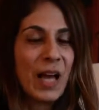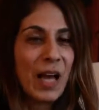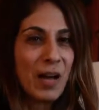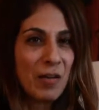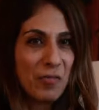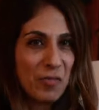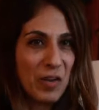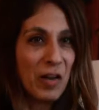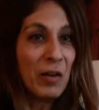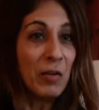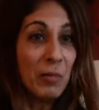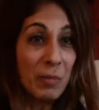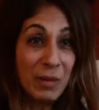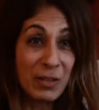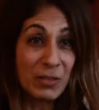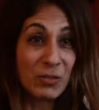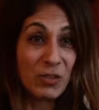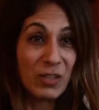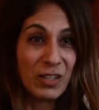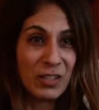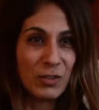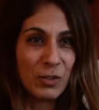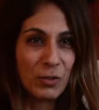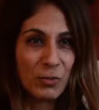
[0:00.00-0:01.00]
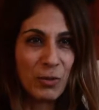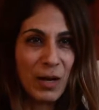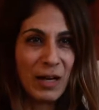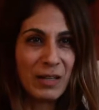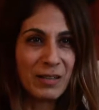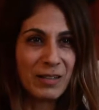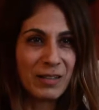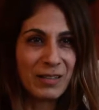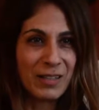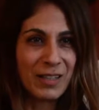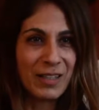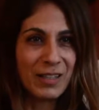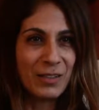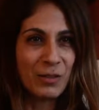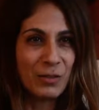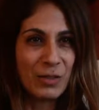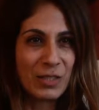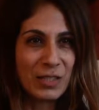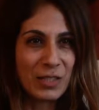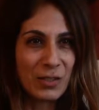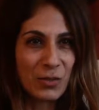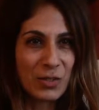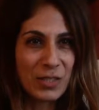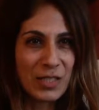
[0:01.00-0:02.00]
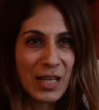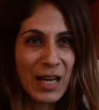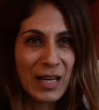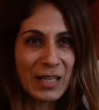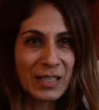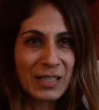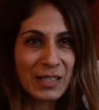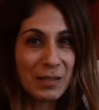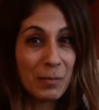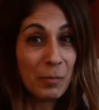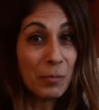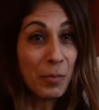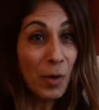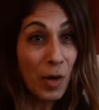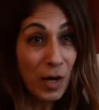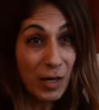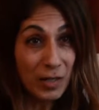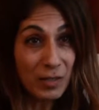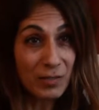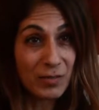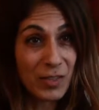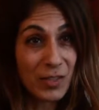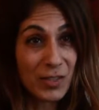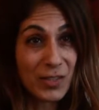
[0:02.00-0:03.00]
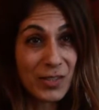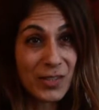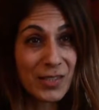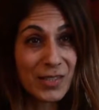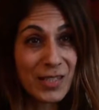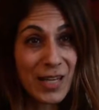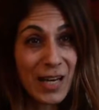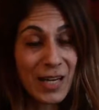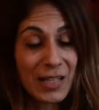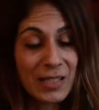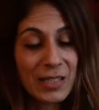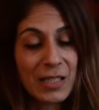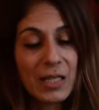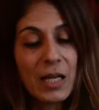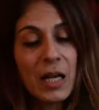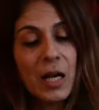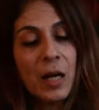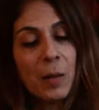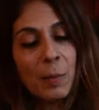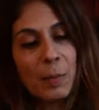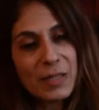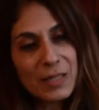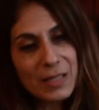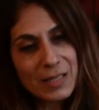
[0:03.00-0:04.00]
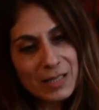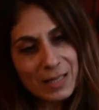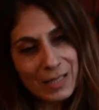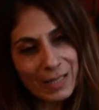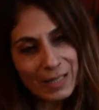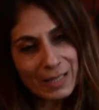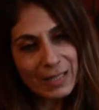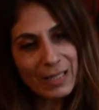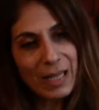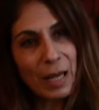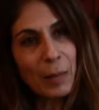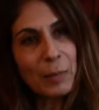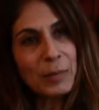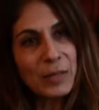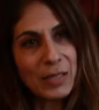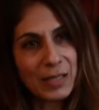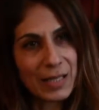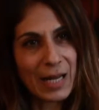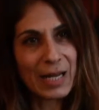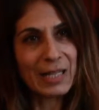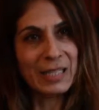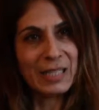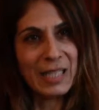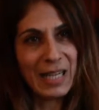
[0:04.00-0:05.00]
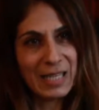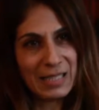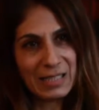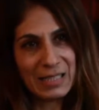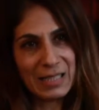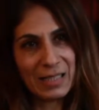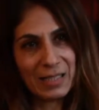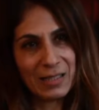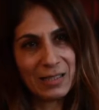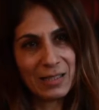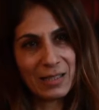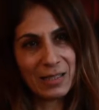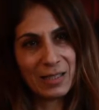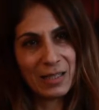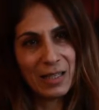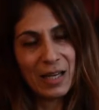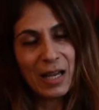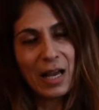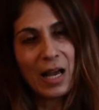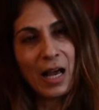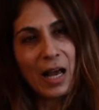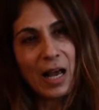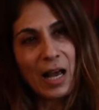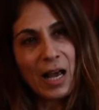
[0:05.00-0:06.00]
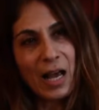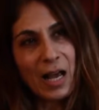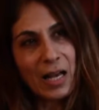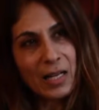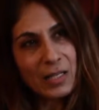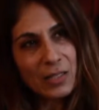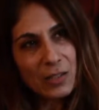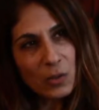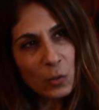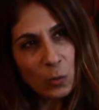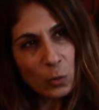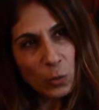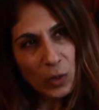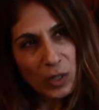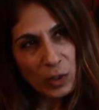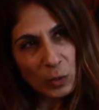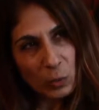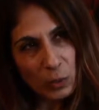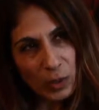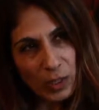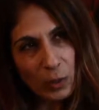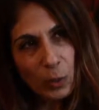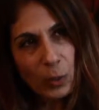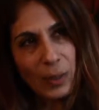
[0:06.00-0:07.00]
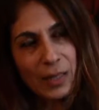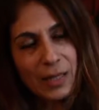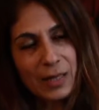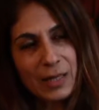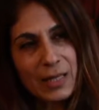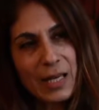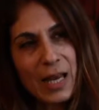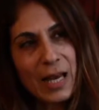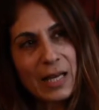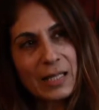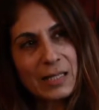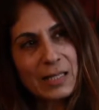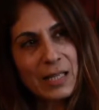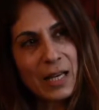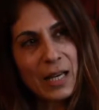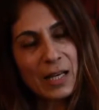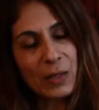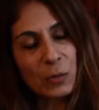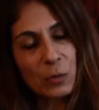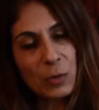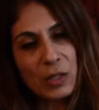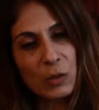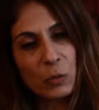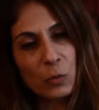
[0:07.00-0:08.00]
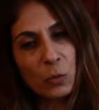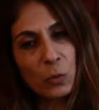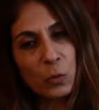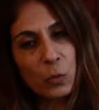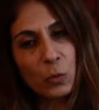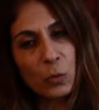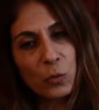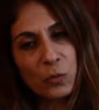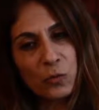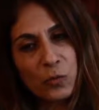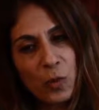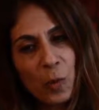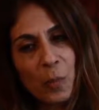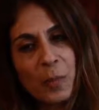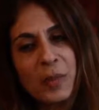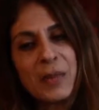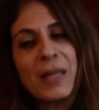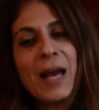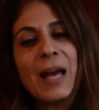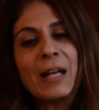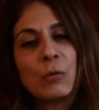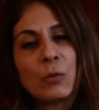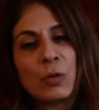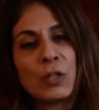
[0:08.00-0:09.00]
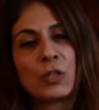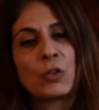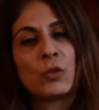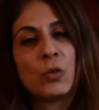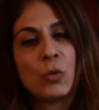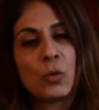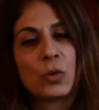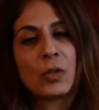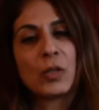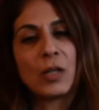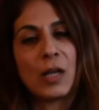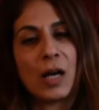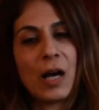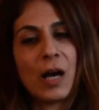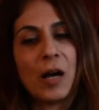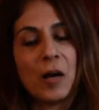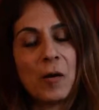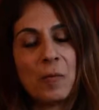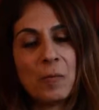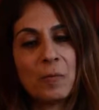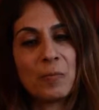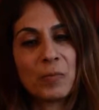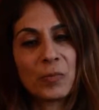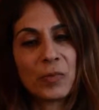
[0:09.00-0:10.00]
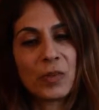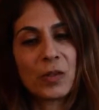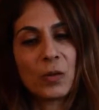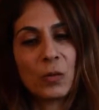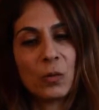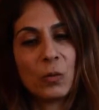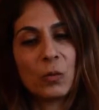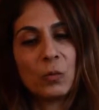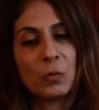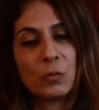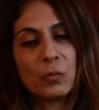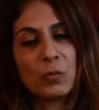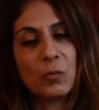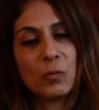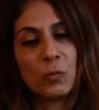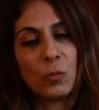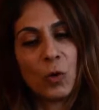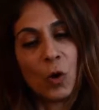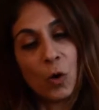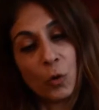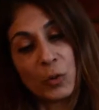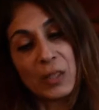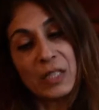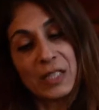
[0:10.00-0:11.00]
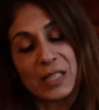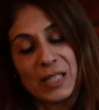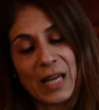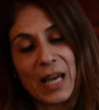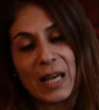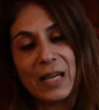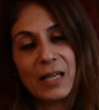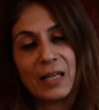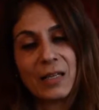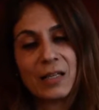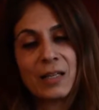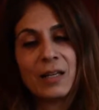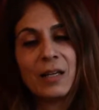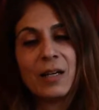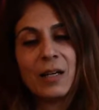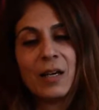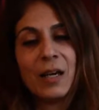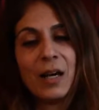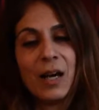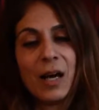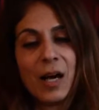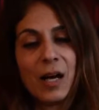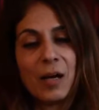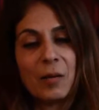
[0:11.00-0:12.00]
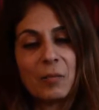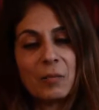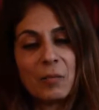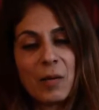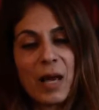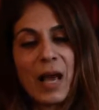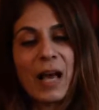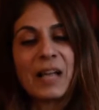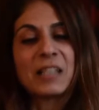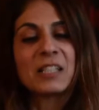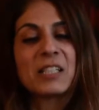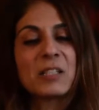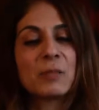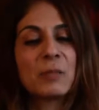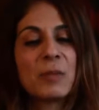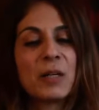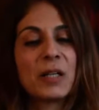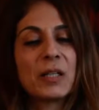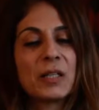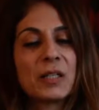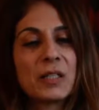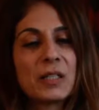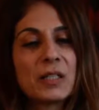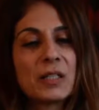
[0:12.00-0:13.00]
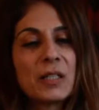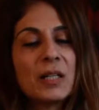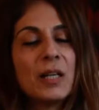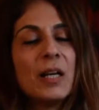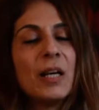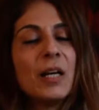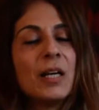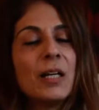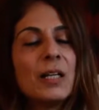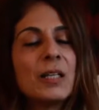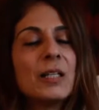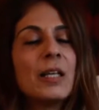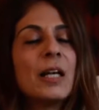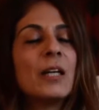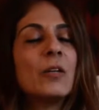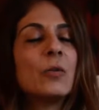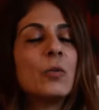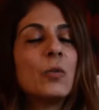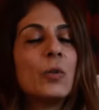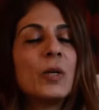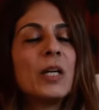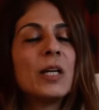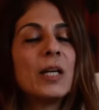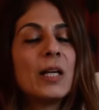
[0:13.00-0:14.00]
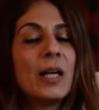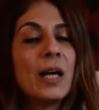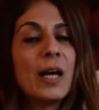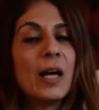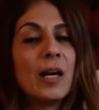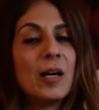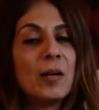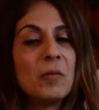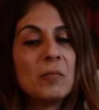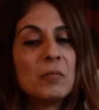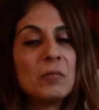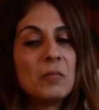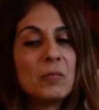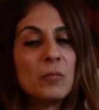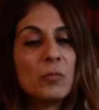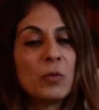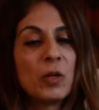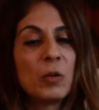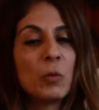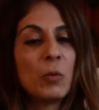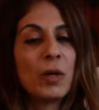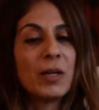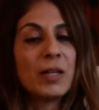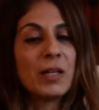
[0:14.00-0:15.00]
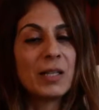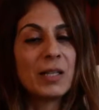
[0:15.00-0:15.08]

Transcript: very much integrated into the society, a part of the society, but still kept an identity. And we look at that, and from that we took, or we take aspects that we want to